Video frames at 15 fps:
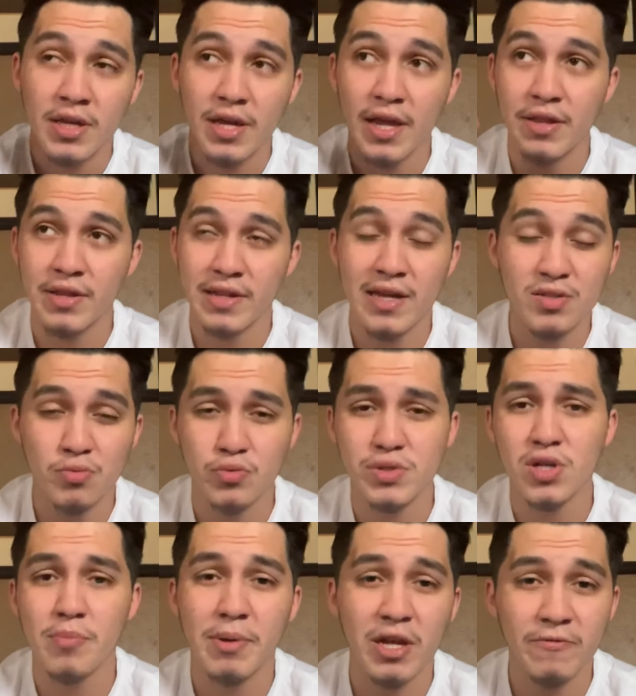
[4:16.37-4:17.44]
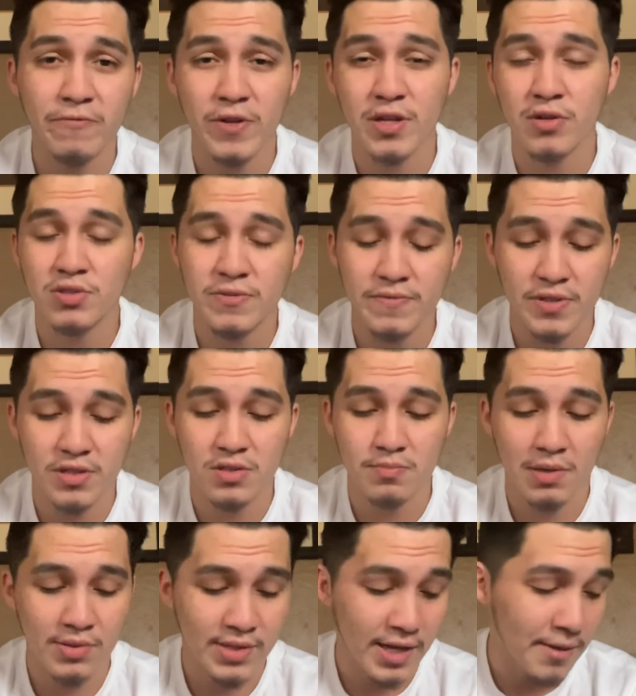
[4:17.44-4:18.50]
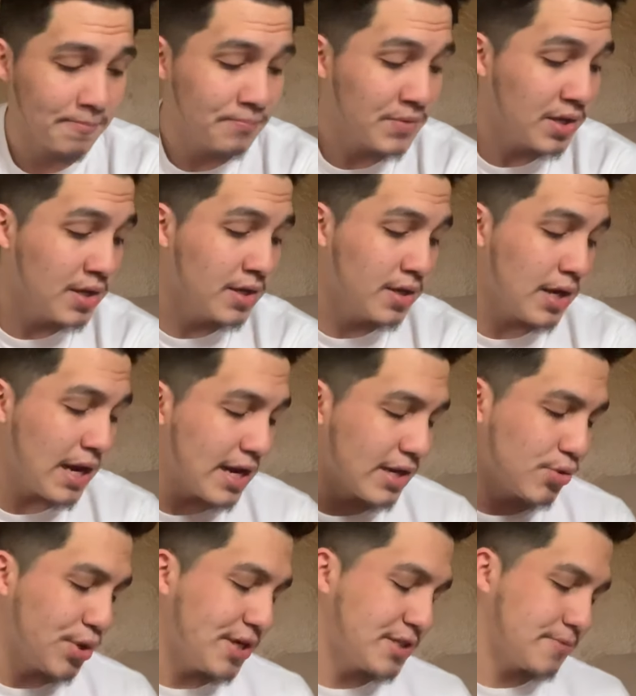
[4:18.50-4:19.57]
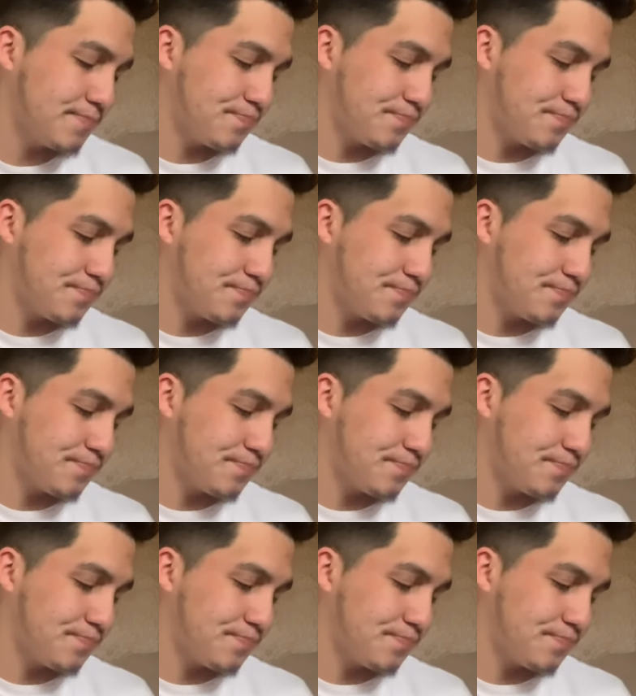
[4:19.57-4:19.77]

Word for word: and then that's when we start making videos and videos about that. Anyways,